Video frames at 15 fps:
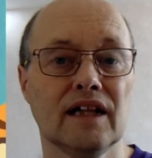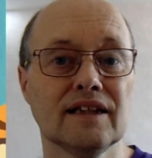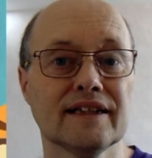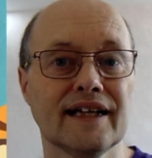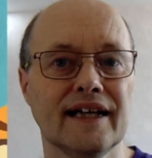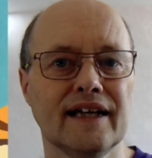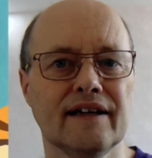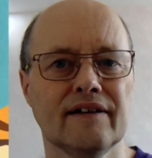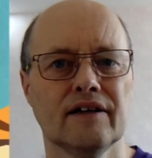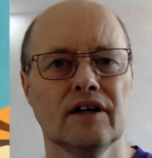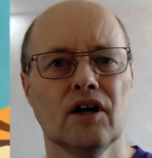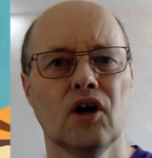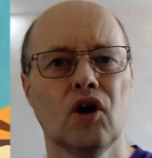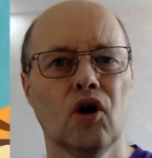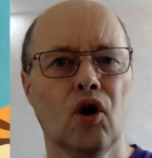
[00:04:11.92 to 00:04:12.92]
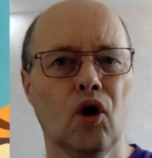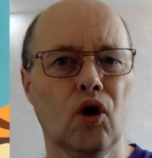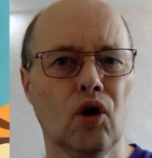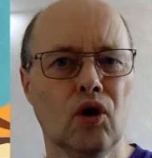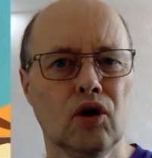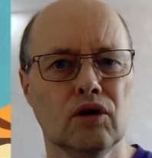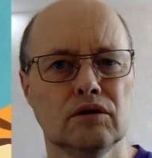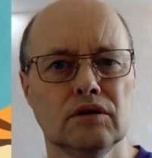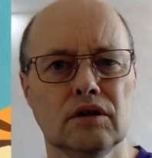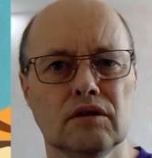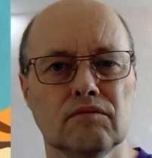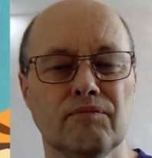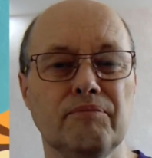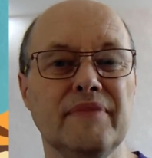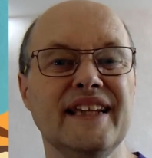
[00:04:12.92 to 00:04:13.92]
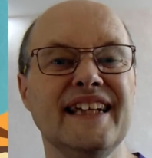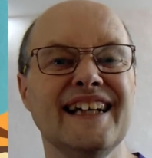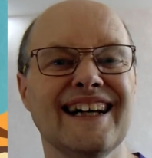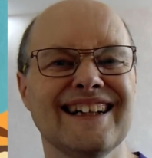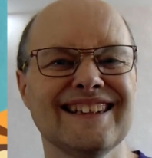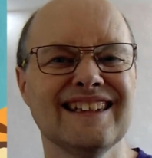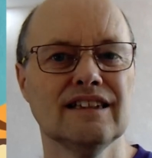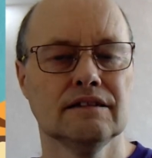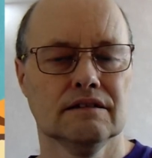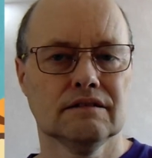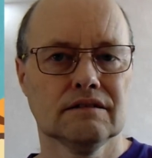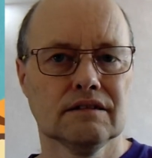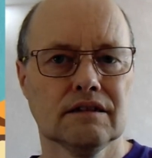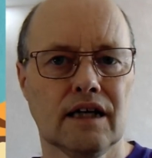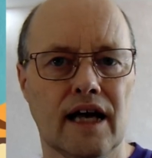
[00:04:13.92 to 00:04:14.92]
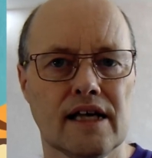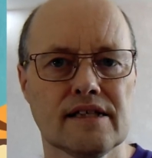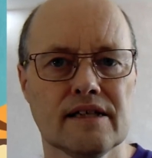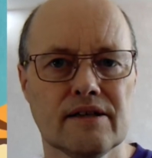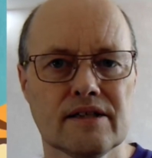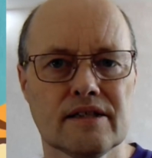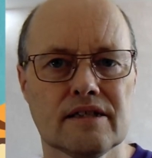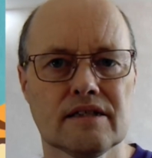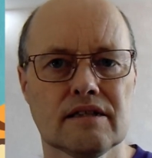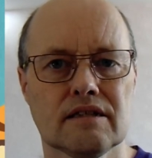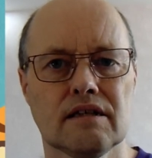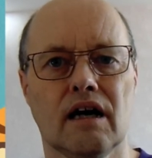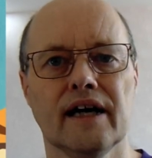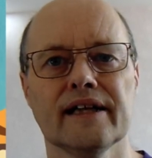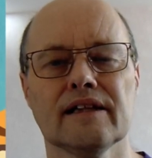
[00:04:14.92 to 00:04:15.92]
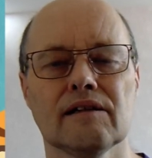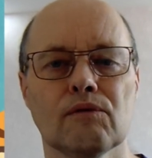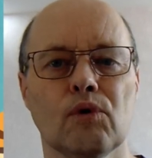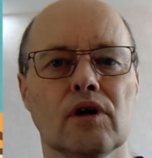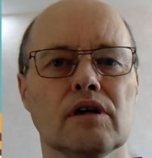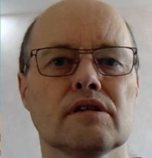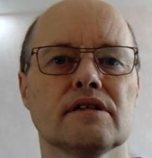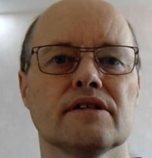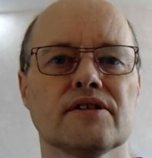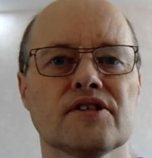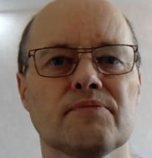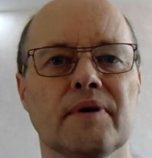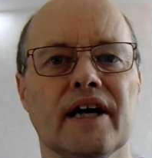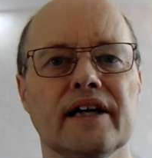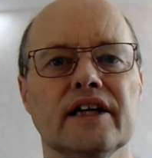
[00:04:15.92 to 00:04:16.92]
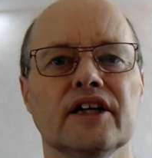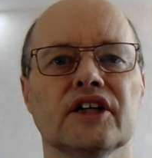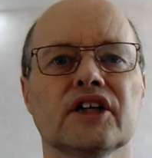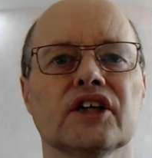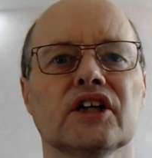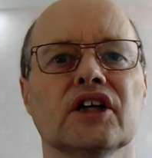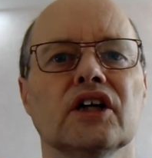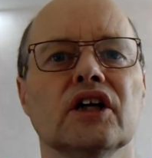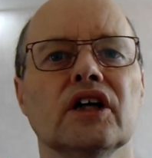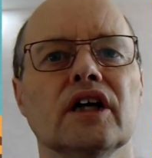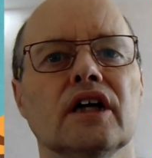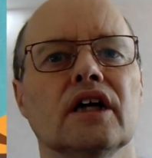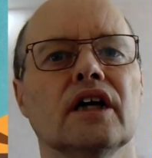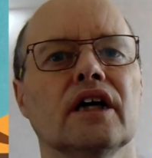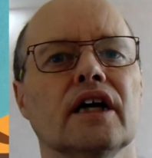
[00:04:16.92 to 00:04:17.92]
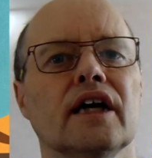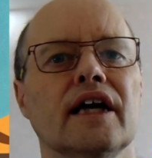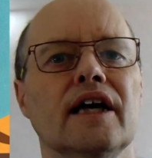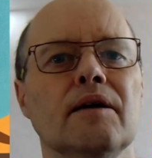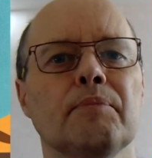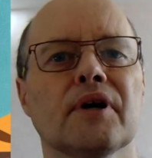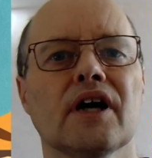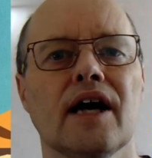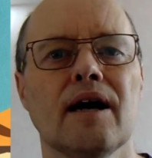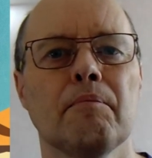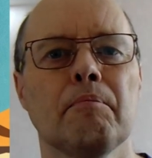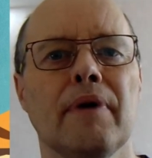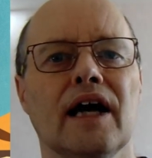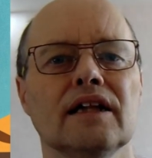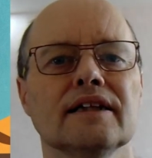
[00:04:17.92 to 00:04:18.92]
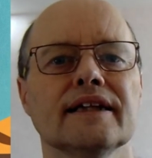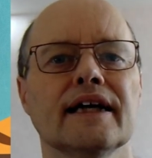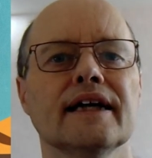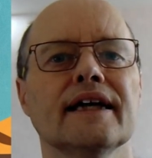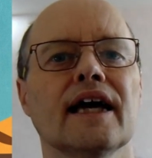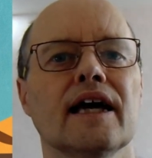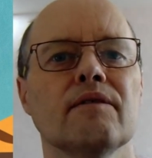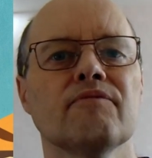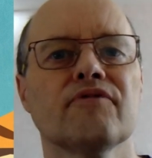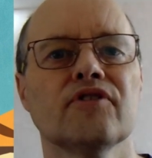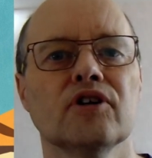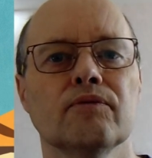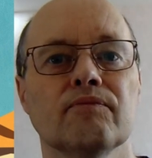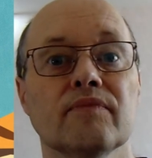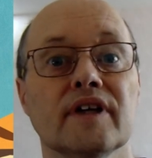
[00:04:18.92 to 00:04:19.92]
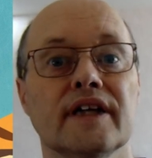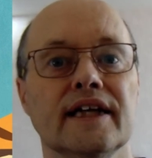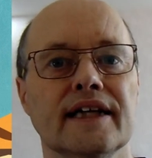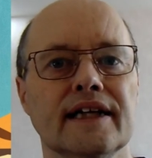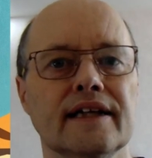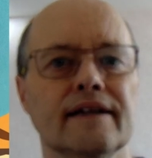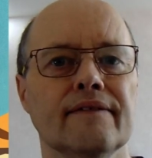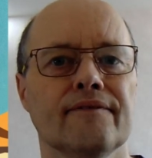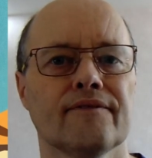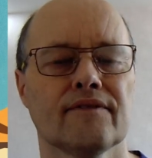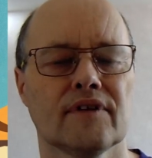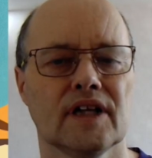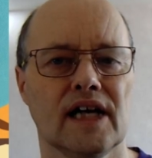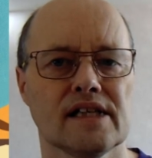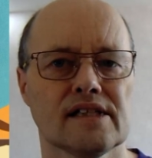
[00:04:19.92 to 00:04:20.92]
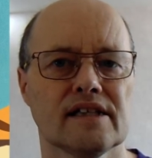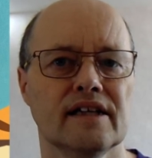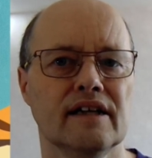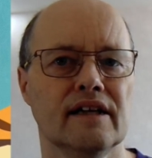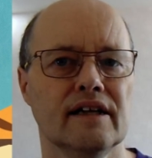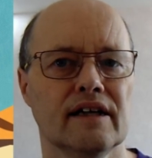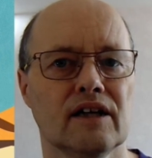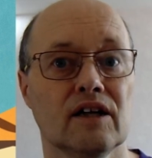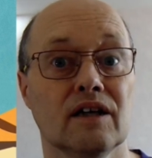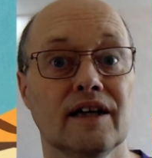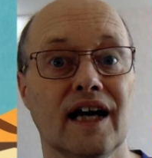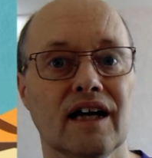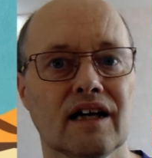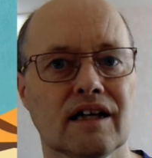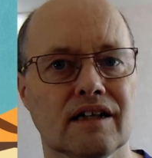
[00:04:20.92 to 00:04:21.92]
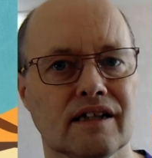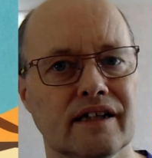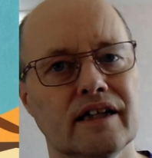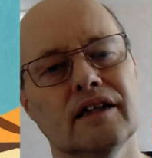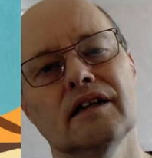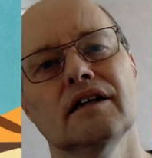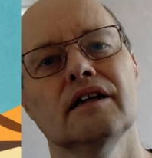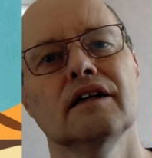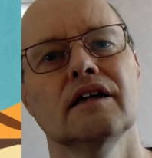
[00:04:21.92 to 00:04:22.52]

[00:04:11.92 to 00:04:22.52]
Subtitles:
Balde, or Minyan, as its title was in Spanish. Ibrahim Balde came from Guinea, that's Guinea-Conakry,